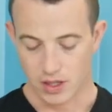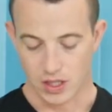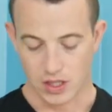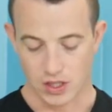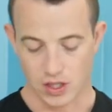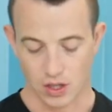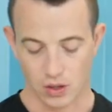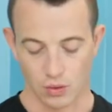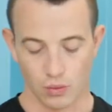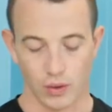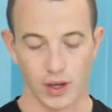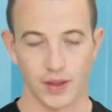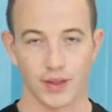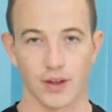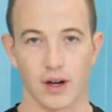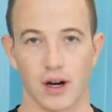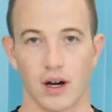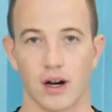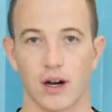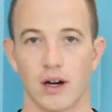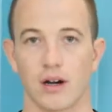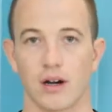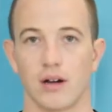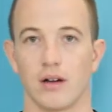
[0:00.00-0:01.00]
So
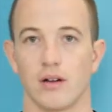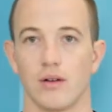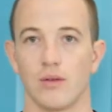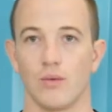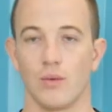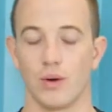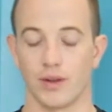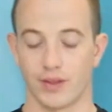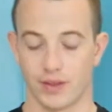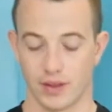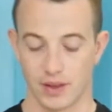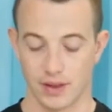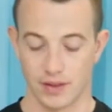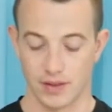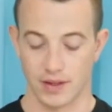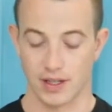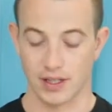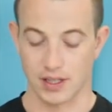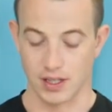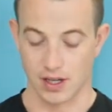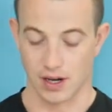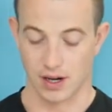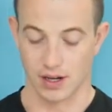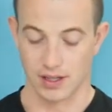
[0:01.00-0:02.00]
with
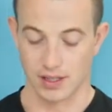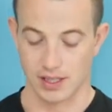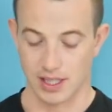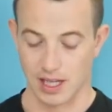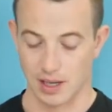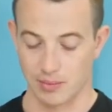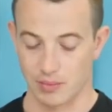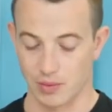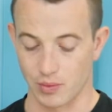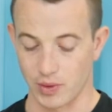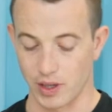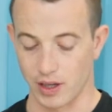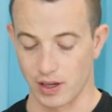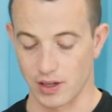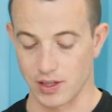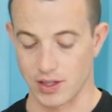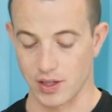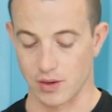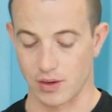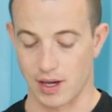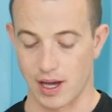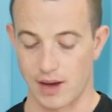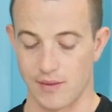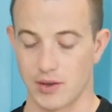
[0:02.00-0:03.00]
this concept, we
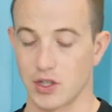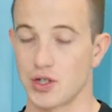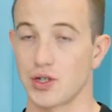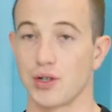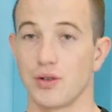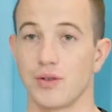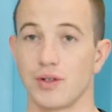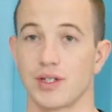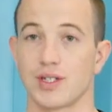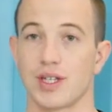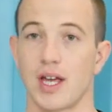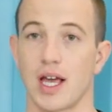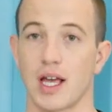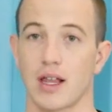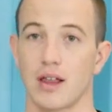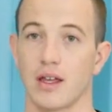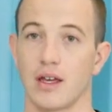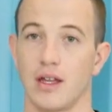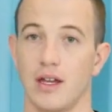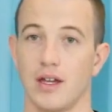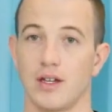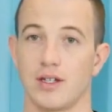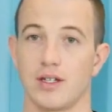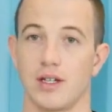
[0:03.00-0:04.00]
also have a true recycling
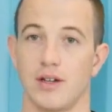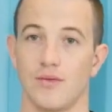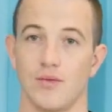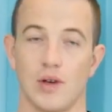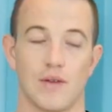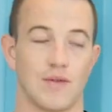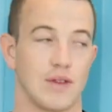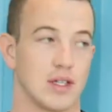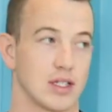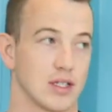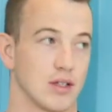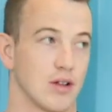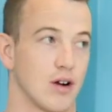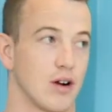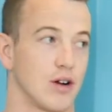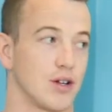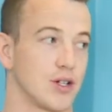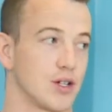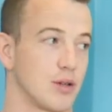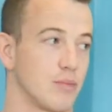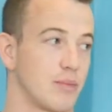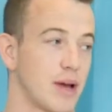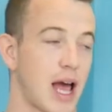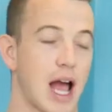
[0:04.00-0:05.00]
initiative. We have these
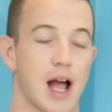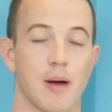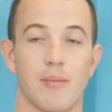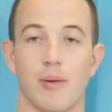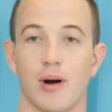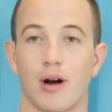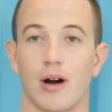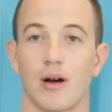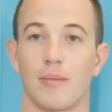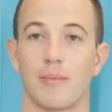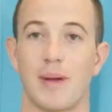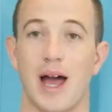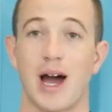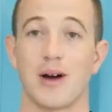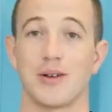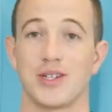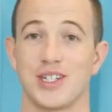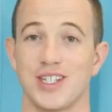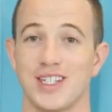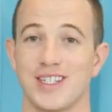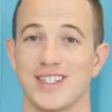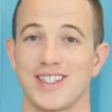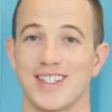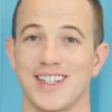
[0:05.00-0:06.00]
larger back bar
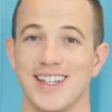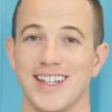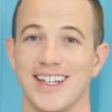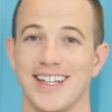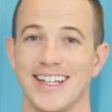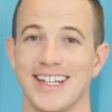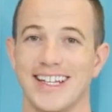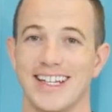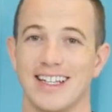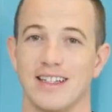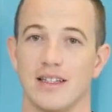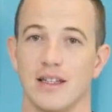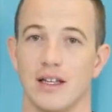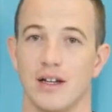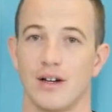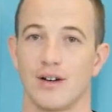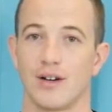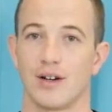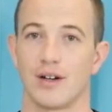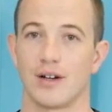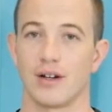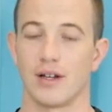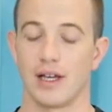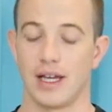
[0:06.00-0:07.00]
pouches that
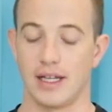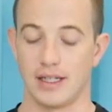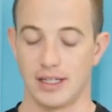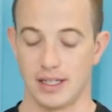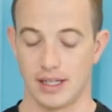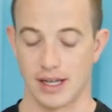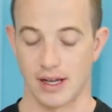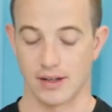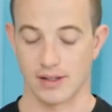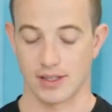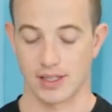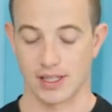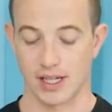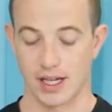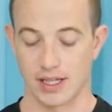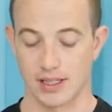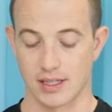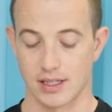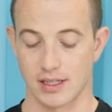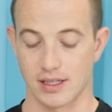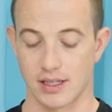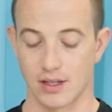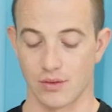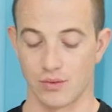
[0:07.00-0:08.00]
are 18-ounce
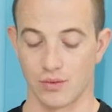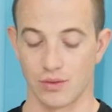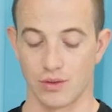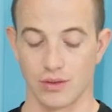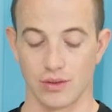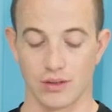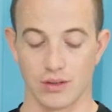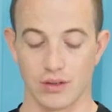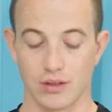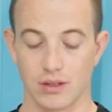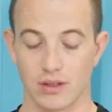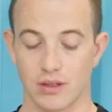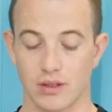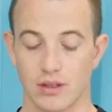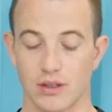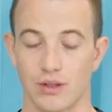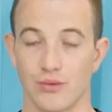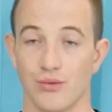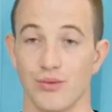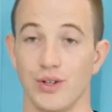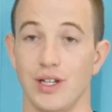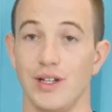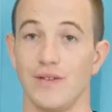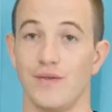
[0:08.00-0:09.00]
sizes that will
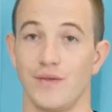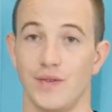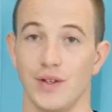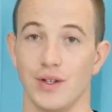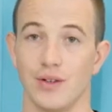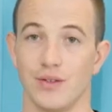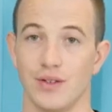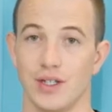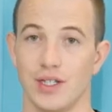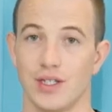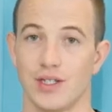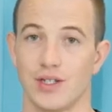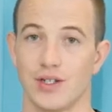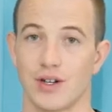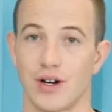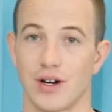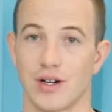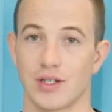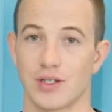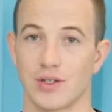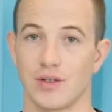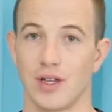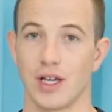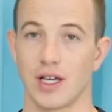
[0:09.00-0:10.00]
refill these
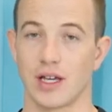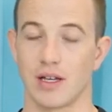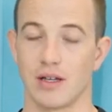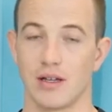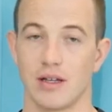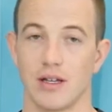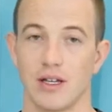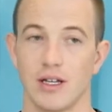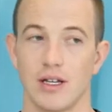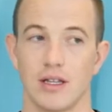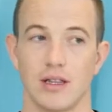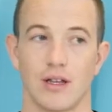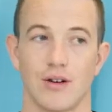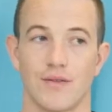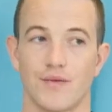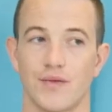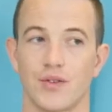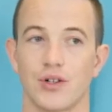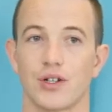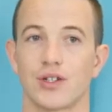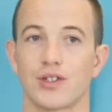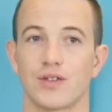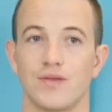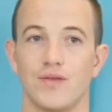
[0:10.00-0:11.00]
jars. So their
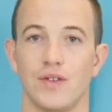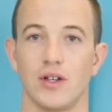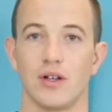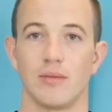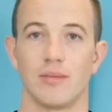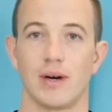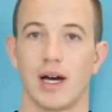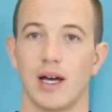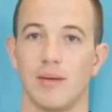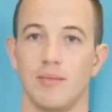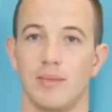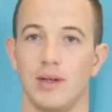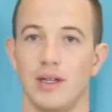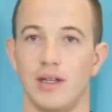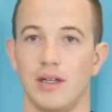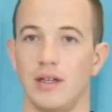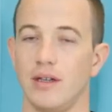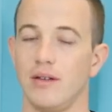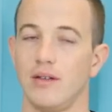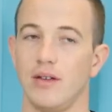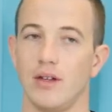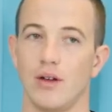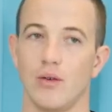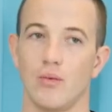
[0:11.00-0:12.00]
first fill might
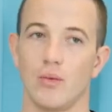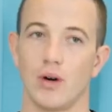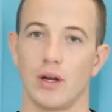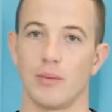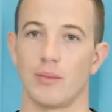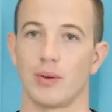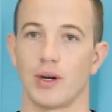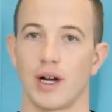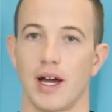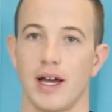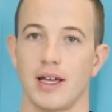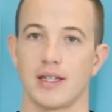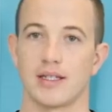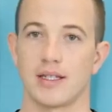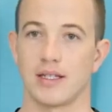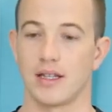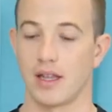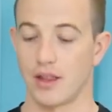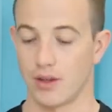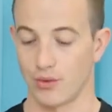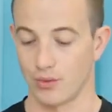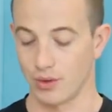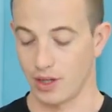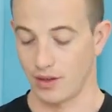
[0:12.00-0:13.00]
be one price, and
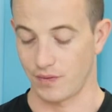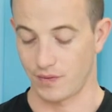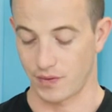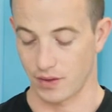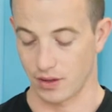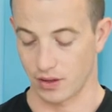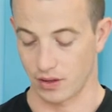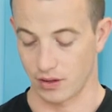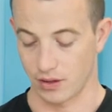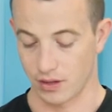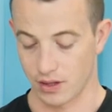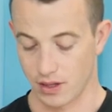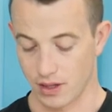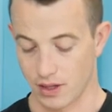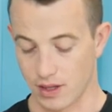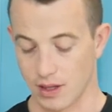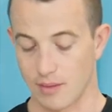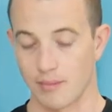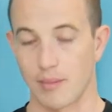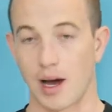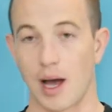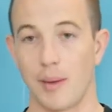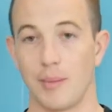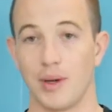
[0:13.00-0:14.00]
then the refill
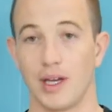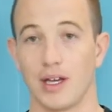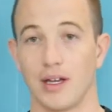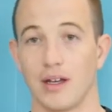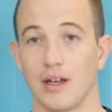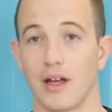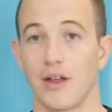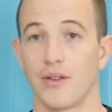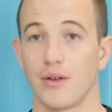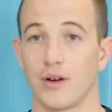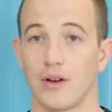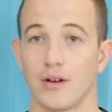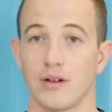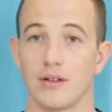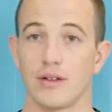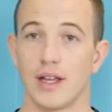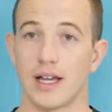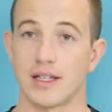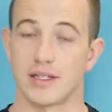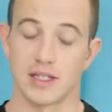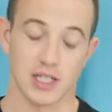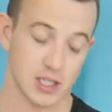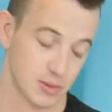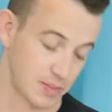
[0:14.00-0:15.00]
might be another
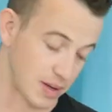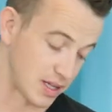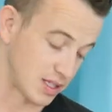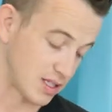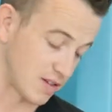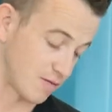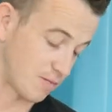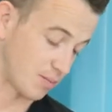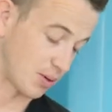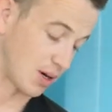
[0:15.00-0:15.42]
less expensive